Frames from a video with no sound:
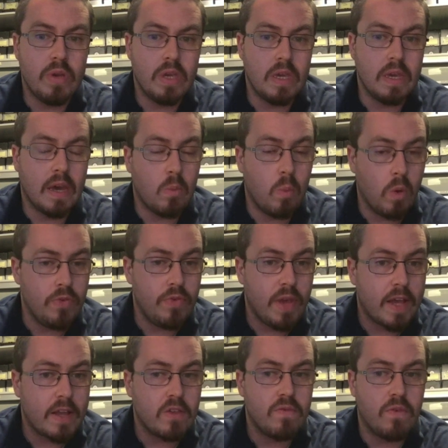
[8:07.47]
He had one
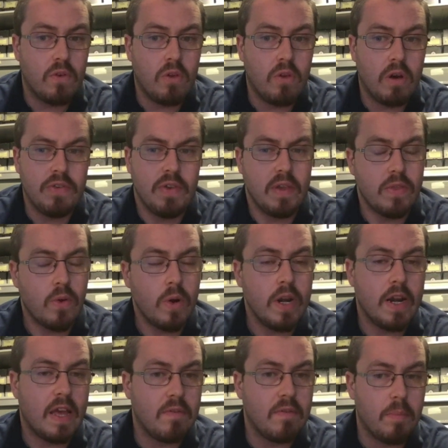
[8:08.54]
tackle for loss. I thought he
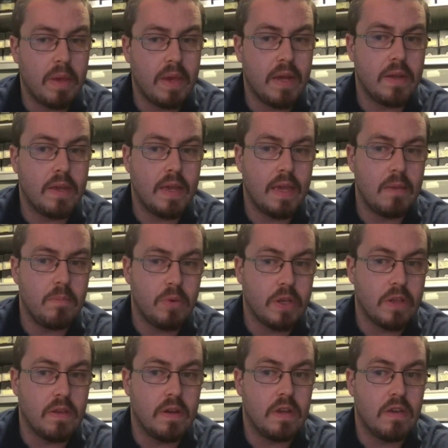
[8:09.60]
didn't have a bad game, but he
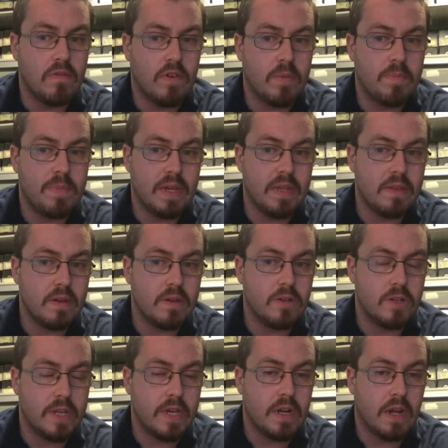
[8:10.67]
did give up that
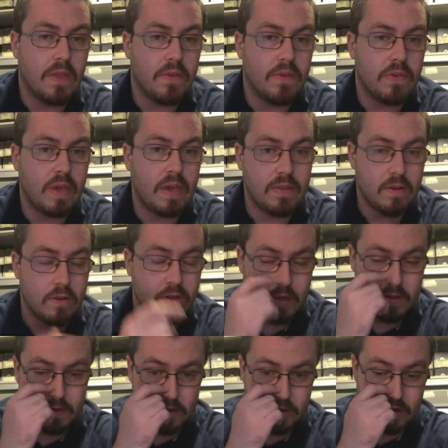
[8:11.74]
touchdown on the slant to
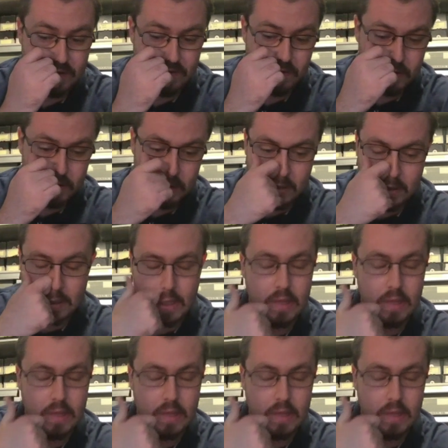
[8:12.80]
Justin Jefferson.